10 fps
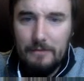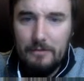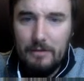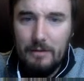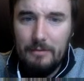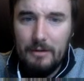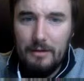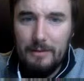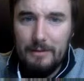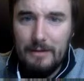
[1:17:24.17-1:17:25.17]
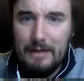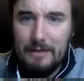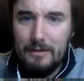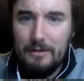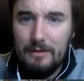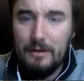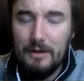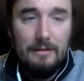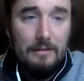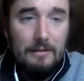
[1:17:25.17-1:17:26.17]
It's incredible to think about the natural
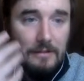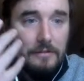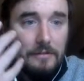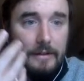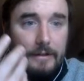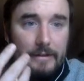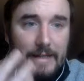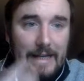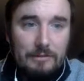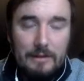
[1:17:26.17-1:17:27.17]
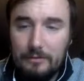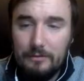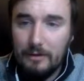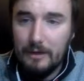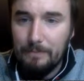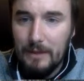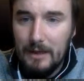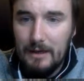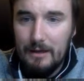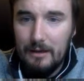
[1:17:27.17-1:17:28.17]
history. This is literally natural history.
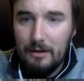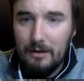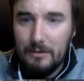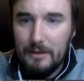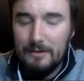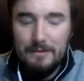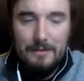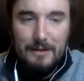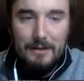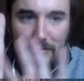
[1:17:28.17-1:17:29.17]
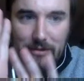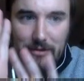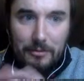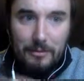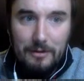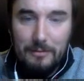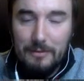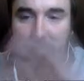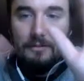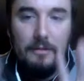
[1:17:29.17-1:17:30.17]
You know, like the Natural History Museum.
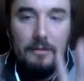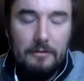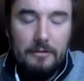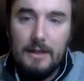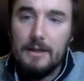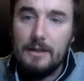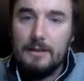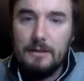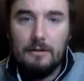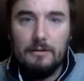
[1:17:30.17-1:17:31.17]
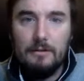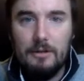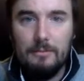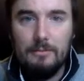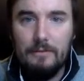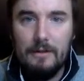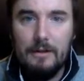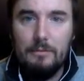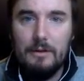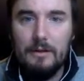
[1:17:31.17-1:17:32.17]
Like, this is literally it, you know, in terms of,
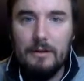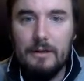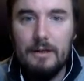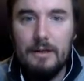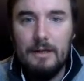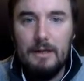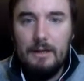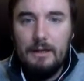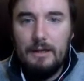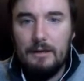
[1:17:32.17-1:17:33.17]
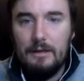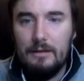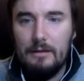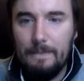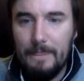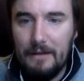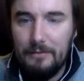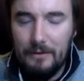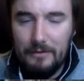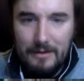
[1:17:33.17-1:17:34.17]
like, where,
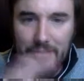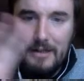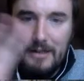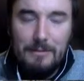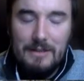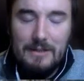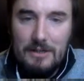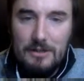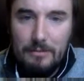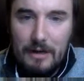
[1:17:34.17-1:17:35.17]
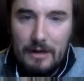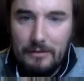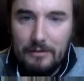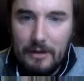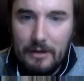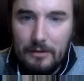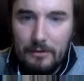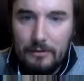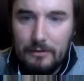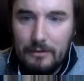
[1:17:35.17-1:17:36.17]
as far as, like, the documentation process
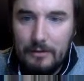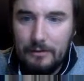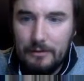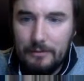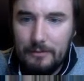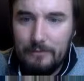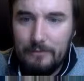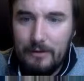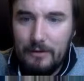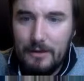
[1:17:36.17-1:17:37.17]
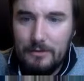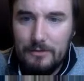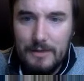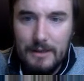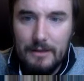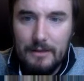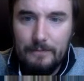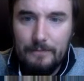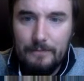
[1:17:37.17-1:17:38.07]
goes. This is very interesting.